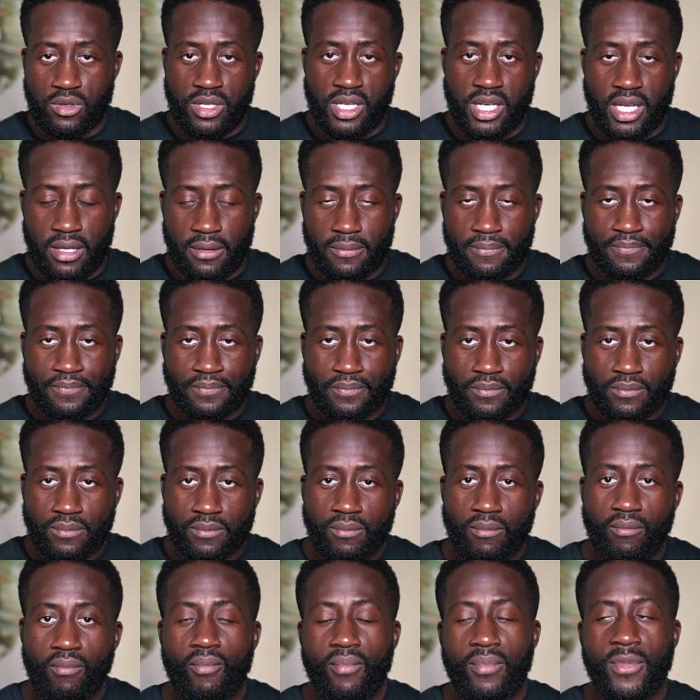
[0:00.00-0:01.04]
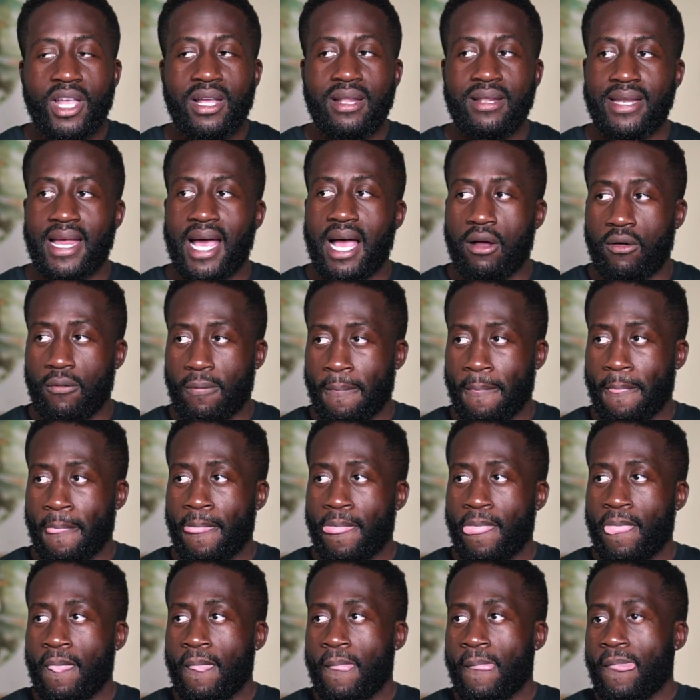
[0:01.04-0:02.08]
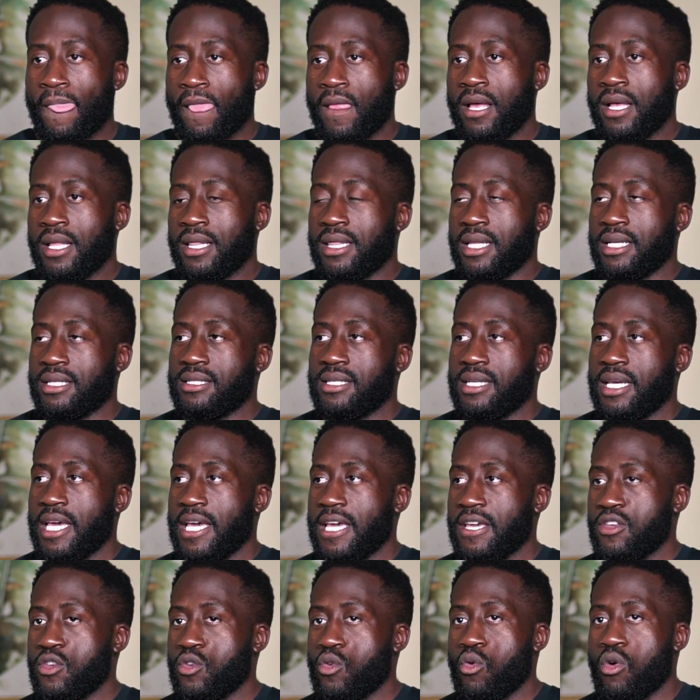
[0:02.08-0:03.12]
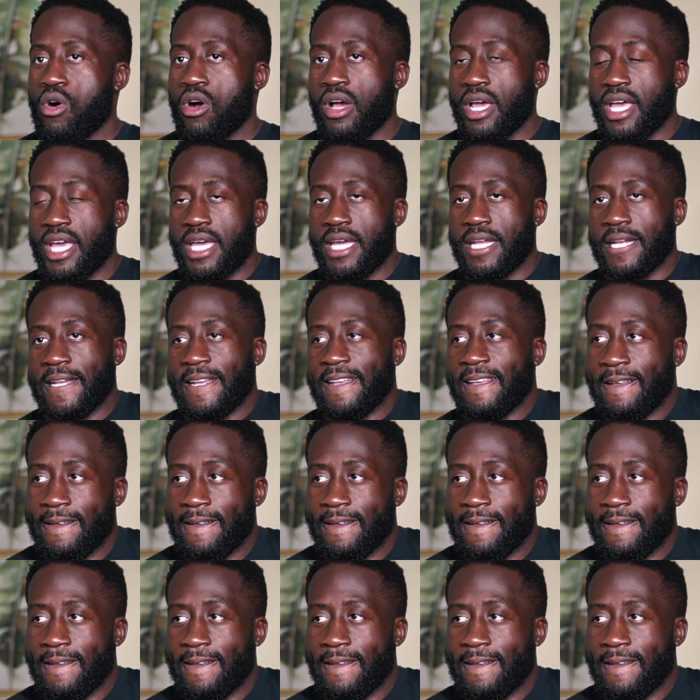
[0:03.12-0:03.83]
need. Now, let's say you are in